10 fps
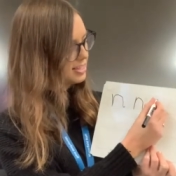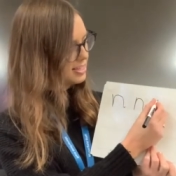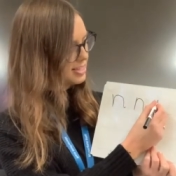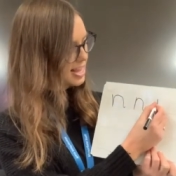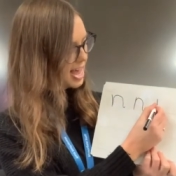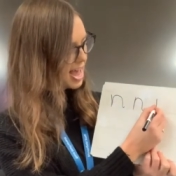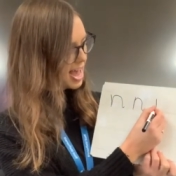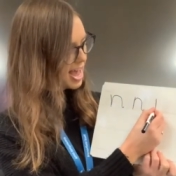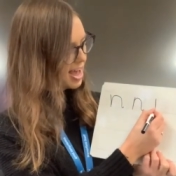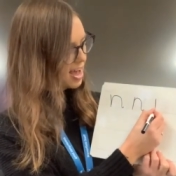
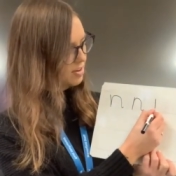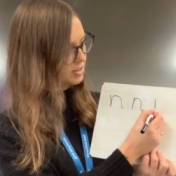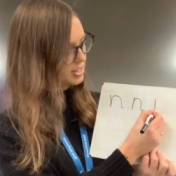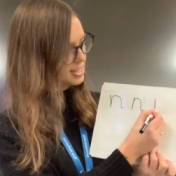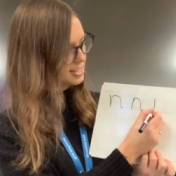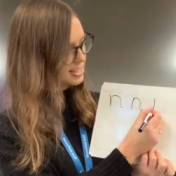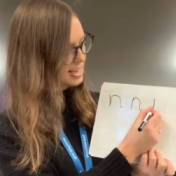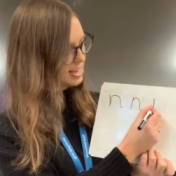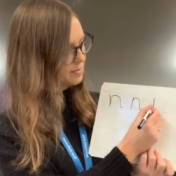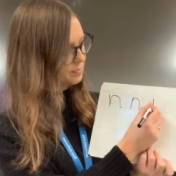down
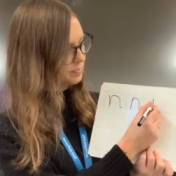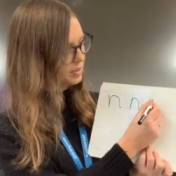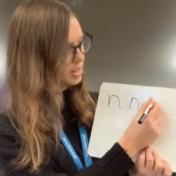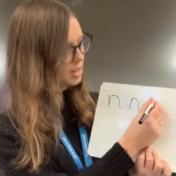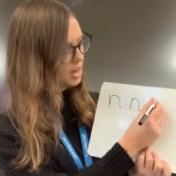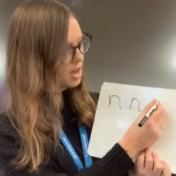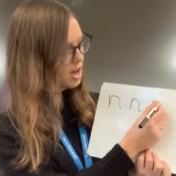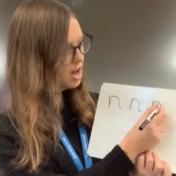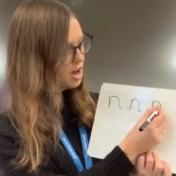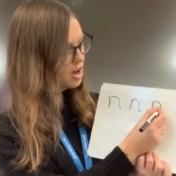Nazim,
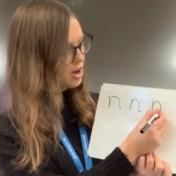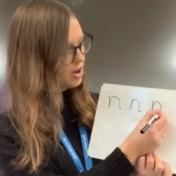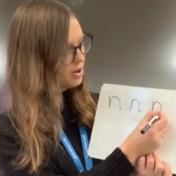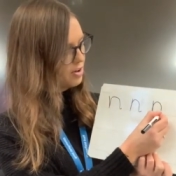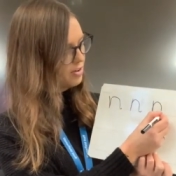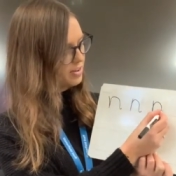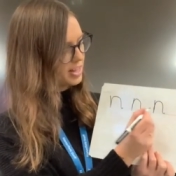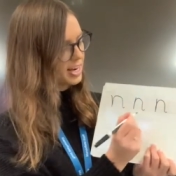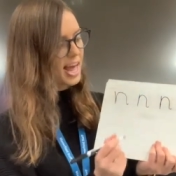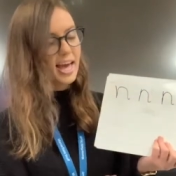over the
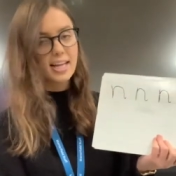net.